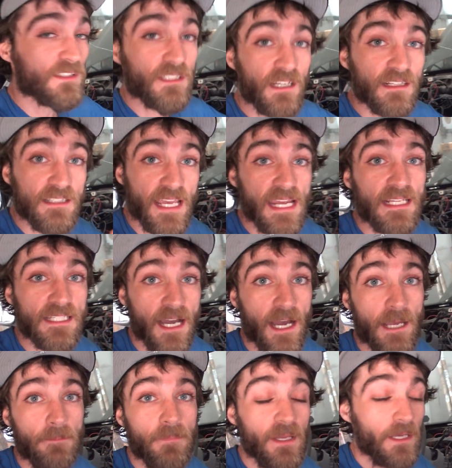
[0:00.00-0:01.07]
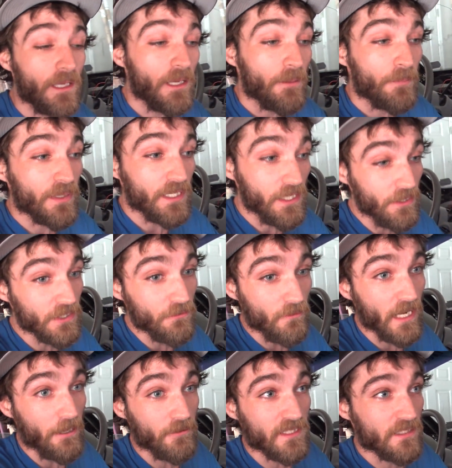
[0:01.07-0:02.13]
it's gonna take time, but here's
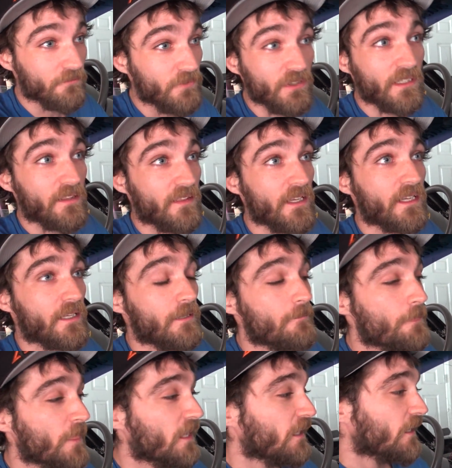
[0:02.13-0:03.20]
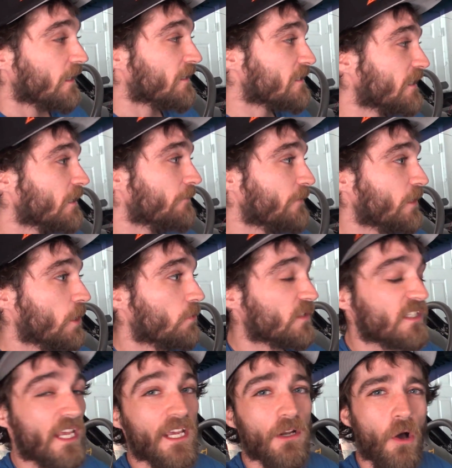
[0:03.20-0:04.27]
what I was really thinking. Instead of, you know,
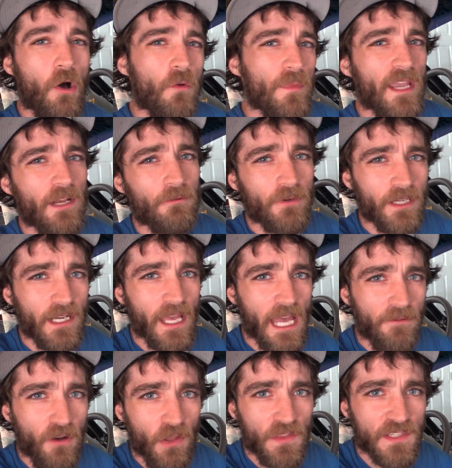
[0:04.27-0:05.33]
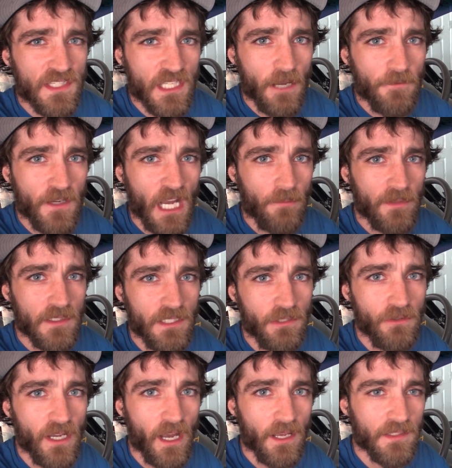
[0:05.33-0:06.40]
saying, oh man, we're gonna have all this stuff coming to
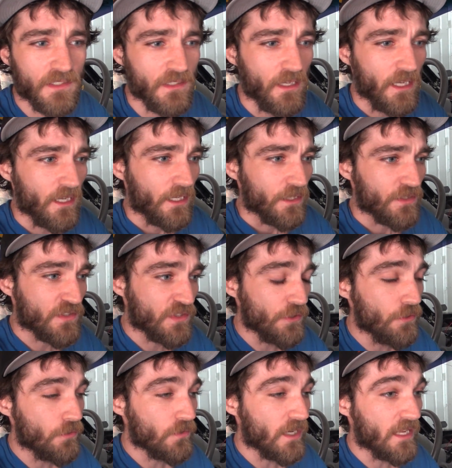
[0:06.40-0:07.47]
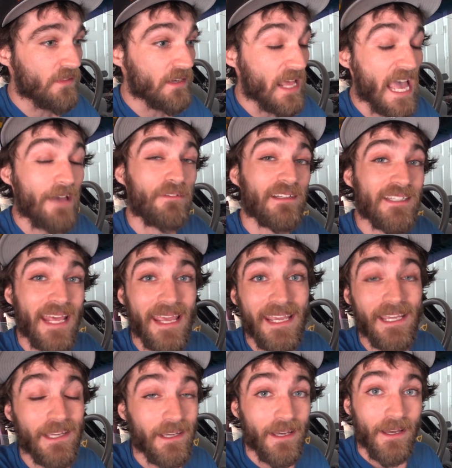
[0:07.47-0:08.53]
you guys soon, and then have it
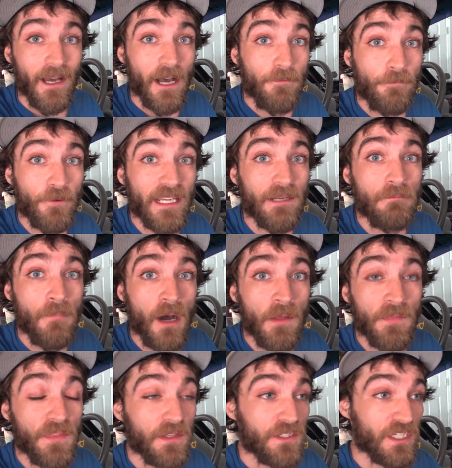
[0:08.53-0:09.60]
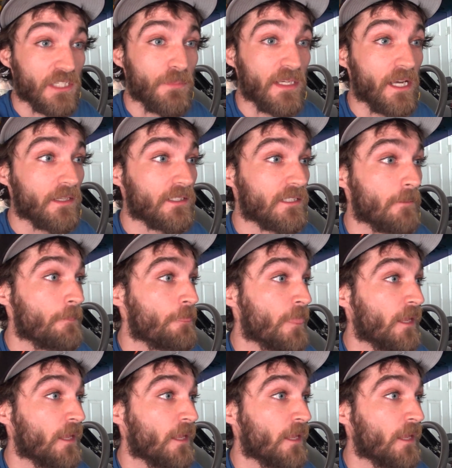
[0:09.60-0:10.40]
take a friggin' month just because